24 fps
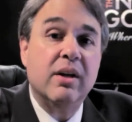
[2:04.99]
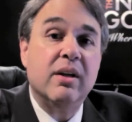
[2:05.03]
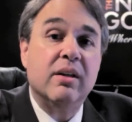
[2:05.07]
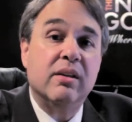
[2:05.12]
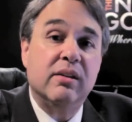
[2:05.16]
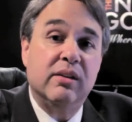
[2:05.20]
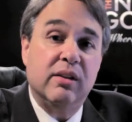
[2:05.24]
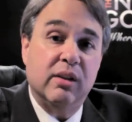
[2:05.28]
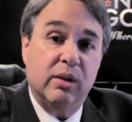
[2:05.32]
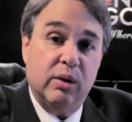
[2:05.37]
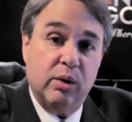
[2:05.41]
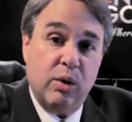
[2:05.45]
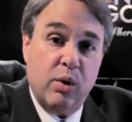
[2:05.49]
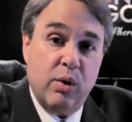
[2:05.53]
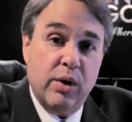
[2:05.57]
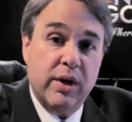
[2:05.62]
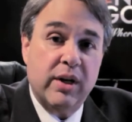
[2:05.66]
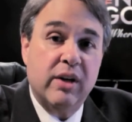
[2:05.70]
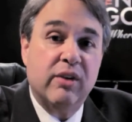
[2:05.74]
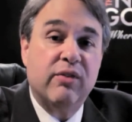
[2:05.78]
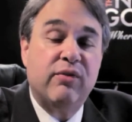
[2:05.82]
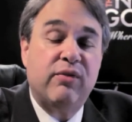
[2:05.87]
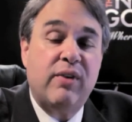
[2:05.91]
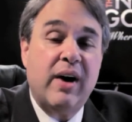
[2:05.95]
The
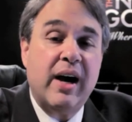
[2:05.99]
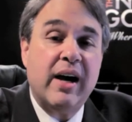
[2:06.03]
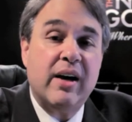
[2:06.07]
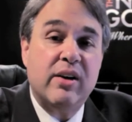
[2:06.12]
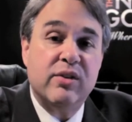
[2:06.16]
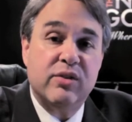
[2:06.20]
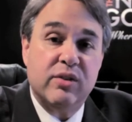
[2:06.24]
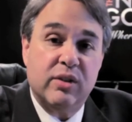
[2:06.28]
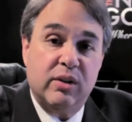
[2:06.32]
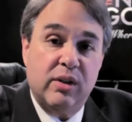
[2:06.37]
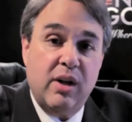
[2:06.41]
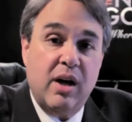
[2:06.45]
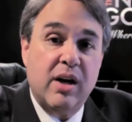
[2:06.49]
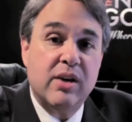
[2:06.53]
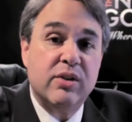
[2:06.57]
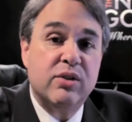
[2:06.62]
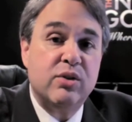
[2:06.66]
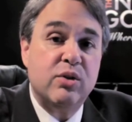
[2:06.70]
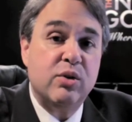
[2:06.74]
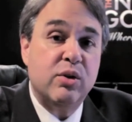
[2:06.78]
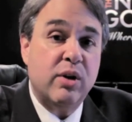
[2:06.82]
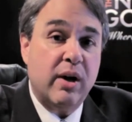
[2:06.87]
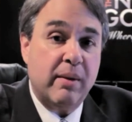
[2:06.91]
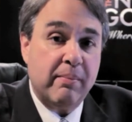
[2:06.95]
lawyer files a
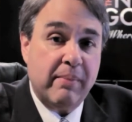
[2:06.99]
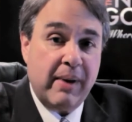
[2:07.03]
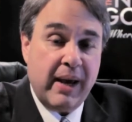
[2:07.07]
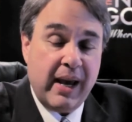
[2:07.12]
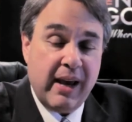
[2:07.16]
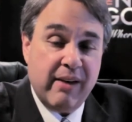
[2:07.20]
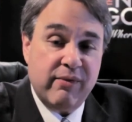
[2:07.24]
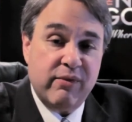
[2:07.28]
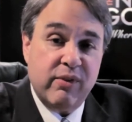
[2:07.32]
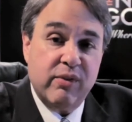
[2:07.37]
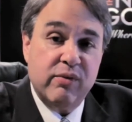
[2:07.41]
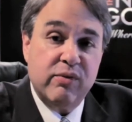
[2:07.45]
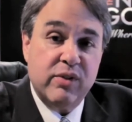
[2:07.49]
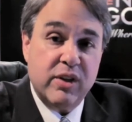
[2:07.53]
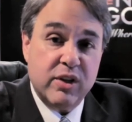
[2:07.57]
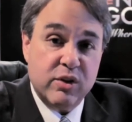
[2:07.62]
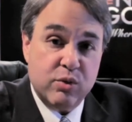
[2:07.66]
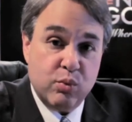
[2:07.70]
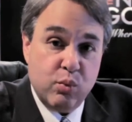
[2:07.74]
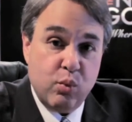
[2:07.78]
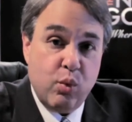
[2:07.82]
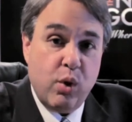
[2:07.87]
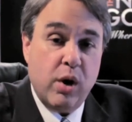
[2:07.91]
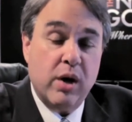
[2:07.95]
lawsuit on behalf of
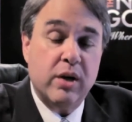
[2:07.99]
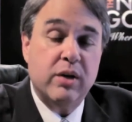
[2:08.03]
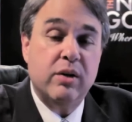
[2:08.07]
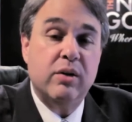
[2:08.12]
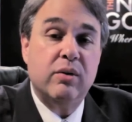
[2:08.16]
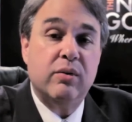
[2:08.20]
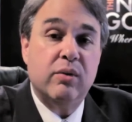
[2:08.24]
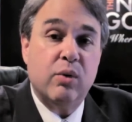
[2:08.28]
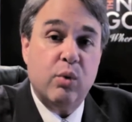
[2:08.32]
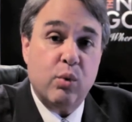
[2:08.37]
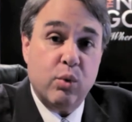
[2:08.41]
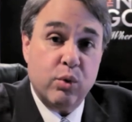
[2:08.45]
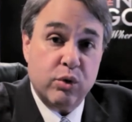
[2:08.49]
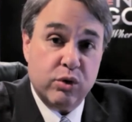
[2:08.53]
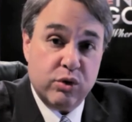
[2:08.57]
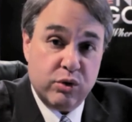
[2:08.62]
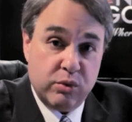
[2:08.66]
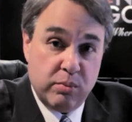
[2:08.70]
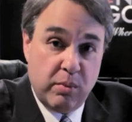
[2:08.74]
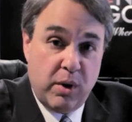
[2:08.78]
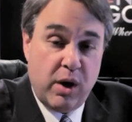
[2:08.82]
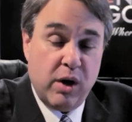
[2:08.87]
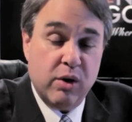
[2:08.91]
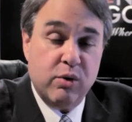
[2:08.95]
this one or
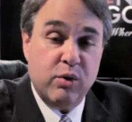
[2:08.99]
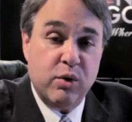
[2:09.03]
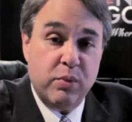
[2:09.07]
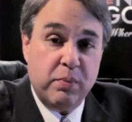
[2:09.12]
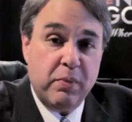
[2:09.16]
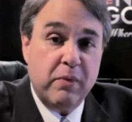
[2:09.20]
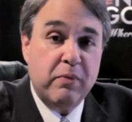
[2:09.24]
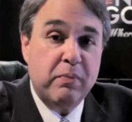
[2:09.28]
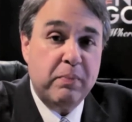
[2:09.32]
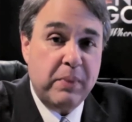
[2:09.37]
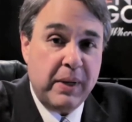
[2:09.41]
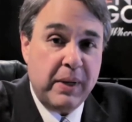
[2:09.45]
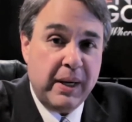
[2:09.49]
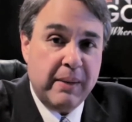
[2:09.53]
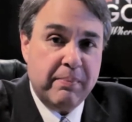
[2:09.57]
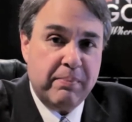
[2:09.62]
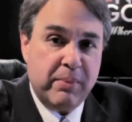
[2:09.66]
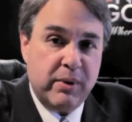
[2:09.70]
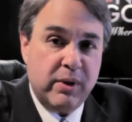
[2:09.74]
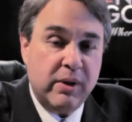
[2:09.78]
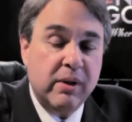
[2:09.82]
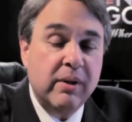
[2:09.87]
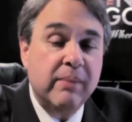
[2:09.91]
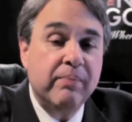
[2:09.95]
small group of
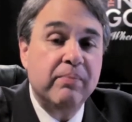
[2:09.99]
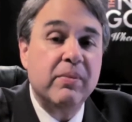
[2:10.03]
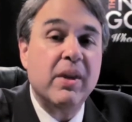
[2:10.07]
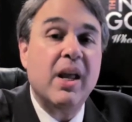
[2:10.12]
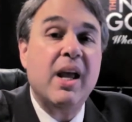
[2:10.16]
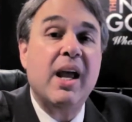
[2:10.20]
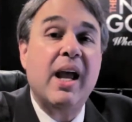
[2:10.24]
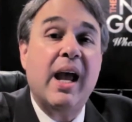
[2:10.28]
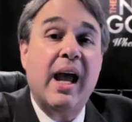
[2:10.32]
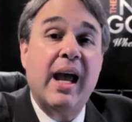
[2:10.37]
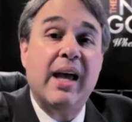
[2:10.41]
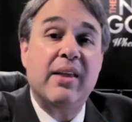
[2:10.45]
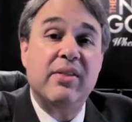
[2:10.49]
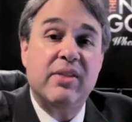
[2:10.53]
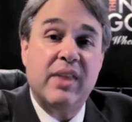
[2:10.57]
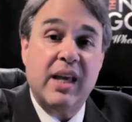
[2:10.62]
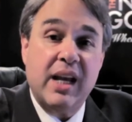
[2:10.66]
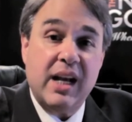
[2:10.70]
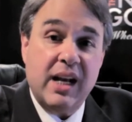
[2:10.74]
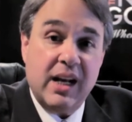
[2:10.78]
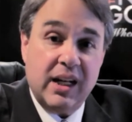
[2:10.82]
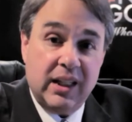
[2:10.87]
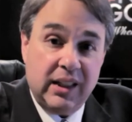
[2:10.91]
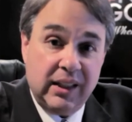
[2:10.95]
people, and they
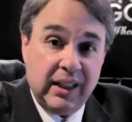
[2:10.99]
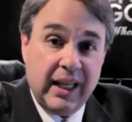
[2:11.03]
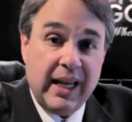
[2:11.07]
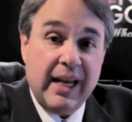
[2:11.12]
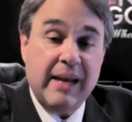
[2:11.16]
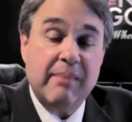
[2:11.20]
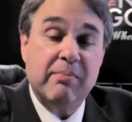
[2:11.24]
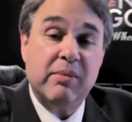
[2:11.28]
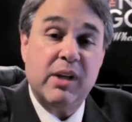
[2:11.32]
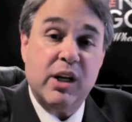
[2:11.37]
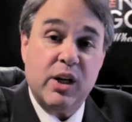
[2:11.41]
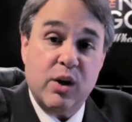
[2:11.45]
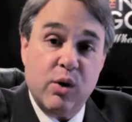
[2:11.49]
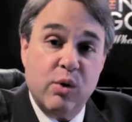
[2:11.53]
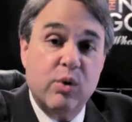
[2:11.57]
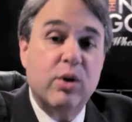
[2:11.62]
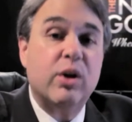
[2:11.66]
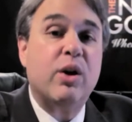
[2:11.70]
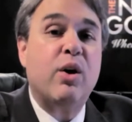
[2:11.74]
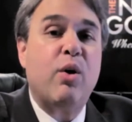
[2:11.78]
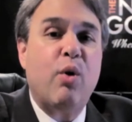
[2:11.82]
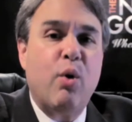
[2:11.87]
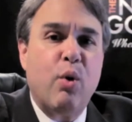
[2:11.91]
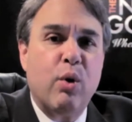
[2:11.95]
go to
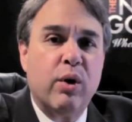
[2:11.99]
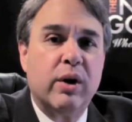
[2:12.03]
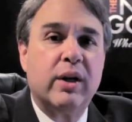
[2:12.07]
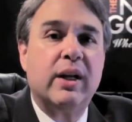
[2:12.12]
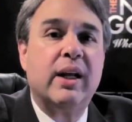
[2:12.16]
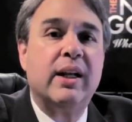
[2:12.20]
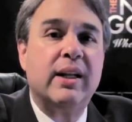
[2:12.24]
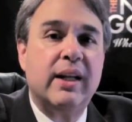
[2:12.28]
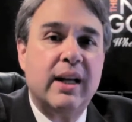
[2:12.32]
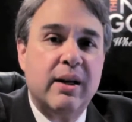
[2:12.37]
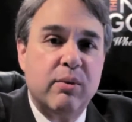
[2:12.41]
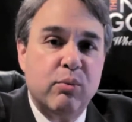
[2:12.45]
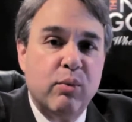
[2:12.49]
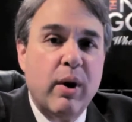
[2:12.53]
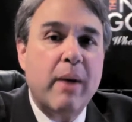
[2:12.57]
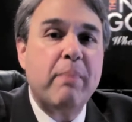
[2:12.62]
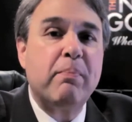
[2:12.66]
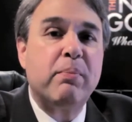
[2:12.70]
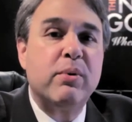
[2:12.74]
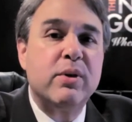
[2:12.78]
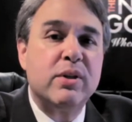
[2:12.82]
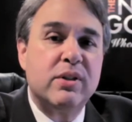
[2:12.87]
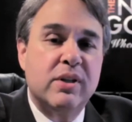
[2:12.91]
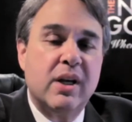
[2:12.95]
court and they
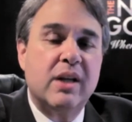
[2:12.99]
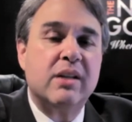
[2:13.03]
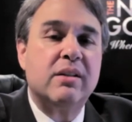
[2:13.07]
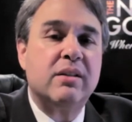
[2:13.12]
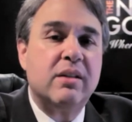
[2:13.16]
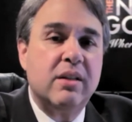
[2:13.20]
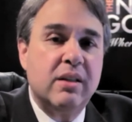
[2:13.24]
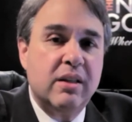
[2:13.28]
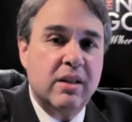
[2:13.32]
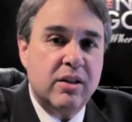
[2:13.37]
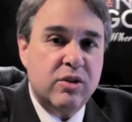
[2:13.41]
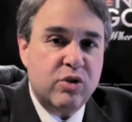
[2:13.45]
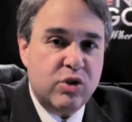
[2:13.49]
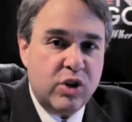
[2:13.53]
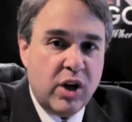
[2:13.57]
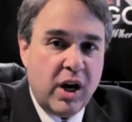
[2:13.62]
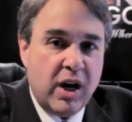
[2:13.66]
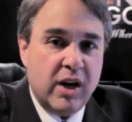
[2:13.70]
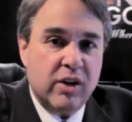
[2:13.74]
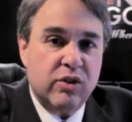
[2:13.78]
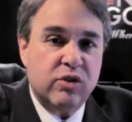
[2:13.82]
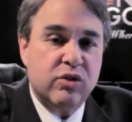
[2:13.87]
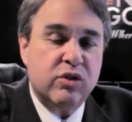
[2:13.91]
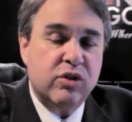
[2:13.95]
represent to the
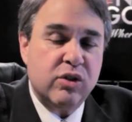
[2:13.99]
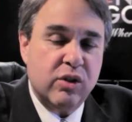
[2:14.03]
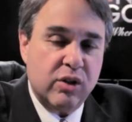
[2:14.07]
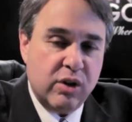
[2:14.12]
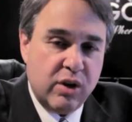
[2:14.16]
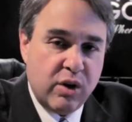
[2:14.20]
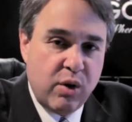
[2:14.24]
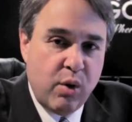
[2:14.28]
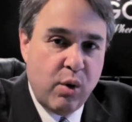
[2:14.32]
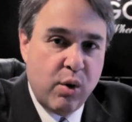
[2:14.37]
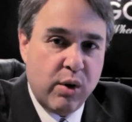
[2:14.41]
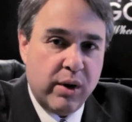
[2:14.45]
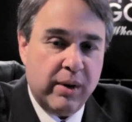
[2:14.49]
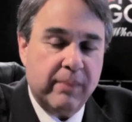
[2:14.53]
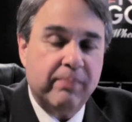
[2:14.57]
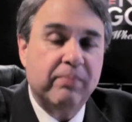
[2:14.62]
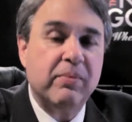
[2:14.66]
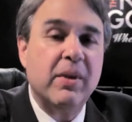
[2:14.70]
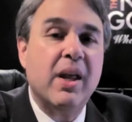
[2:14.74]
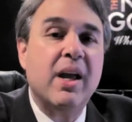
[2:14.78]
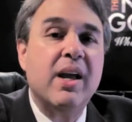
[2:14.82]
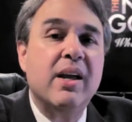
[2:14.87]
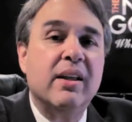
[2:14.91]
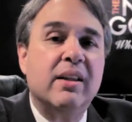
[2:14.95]
judge, to the court,
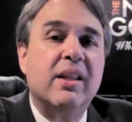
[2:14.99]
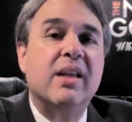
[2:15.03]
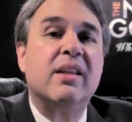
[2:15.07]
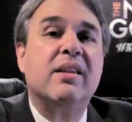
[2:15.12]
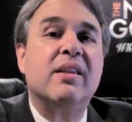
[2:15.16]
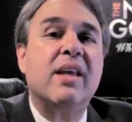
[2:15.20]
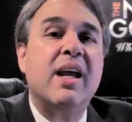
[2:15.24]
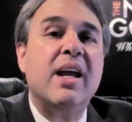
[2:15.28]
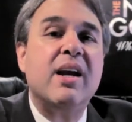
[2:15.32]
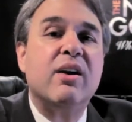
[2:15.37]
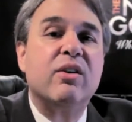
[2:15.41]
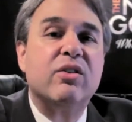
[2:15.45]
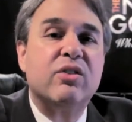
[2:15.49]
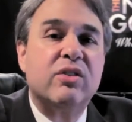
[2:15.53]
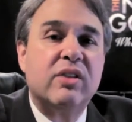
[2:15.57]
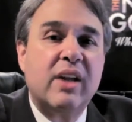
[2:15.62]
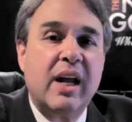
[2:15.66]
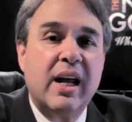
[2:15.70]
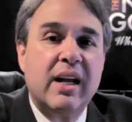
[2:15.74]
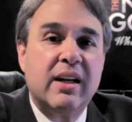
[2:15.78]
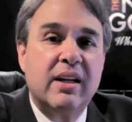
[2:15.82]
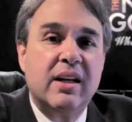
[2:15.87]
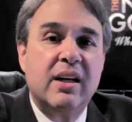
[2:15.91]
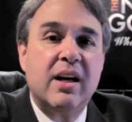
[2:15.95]
that they are
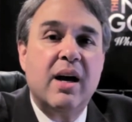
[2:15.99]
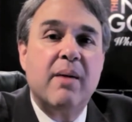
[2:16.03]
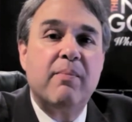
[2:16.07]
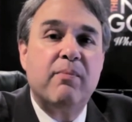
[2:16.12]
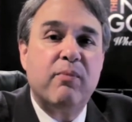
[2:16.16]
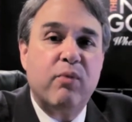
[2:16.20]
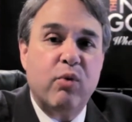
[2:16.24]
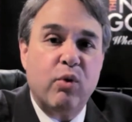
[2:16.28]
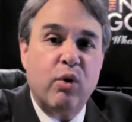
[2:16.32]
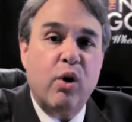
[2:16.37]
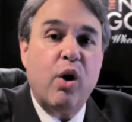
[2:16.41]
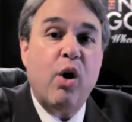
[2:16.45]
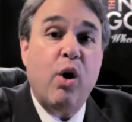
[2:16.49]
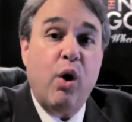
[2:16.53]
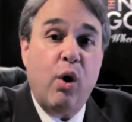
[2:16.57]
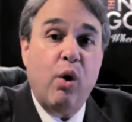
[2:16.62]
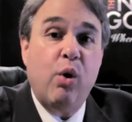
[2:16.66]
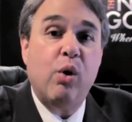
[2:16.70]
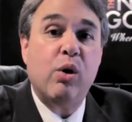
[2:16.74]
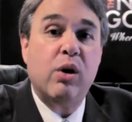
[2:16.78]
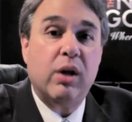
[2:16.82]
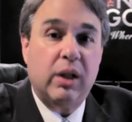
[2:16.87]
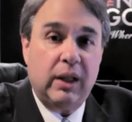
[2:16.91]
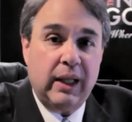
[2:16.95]
standing up for a whole
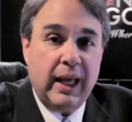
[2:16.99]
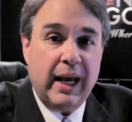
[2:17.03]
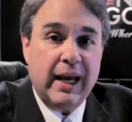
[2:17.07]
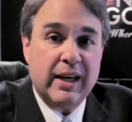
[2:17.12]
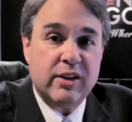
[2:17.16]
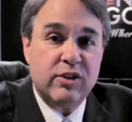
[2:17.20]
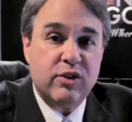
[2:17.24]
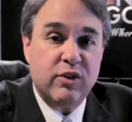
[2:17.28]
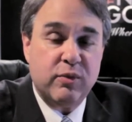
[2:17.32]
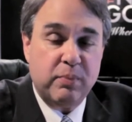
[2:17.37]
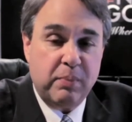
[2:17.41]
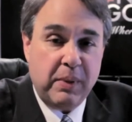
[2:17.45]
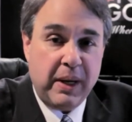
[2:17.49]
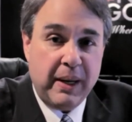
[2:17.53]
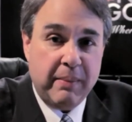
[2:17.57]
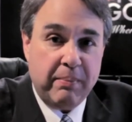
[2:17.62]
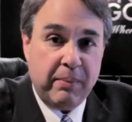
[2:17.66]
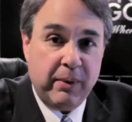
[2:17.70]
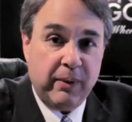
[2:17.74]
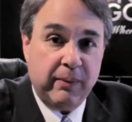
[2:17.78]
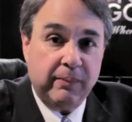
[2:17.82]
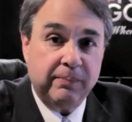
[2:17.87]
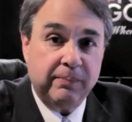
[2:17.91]
class of people.